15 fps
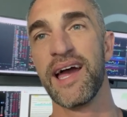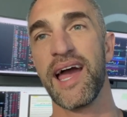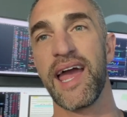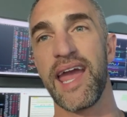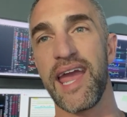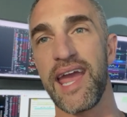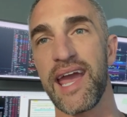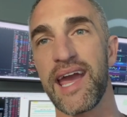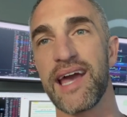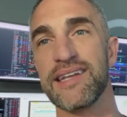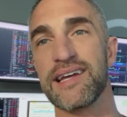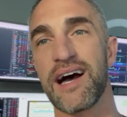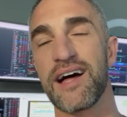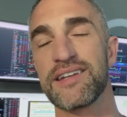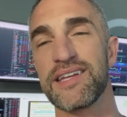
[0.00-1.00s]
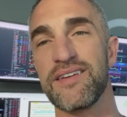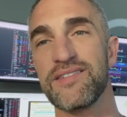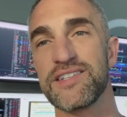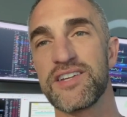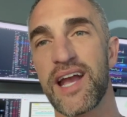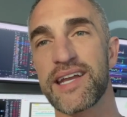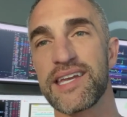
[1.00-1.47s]
and I'll
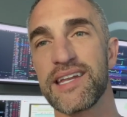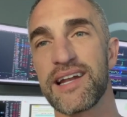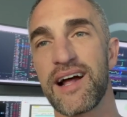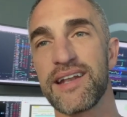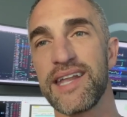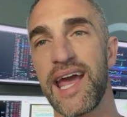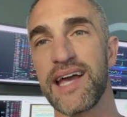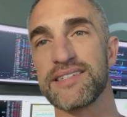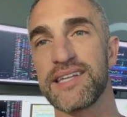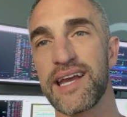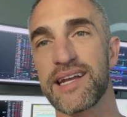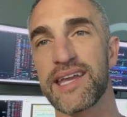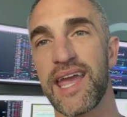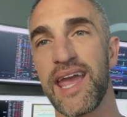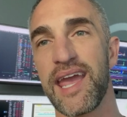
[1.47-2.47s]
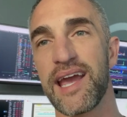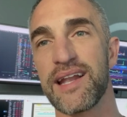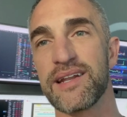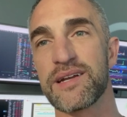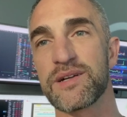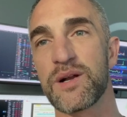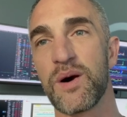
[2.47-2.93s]
even check in on NASDAQ
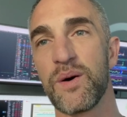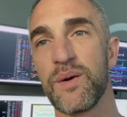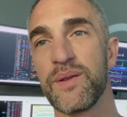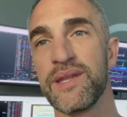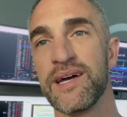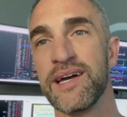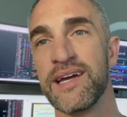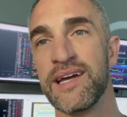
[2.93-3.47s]
and gold.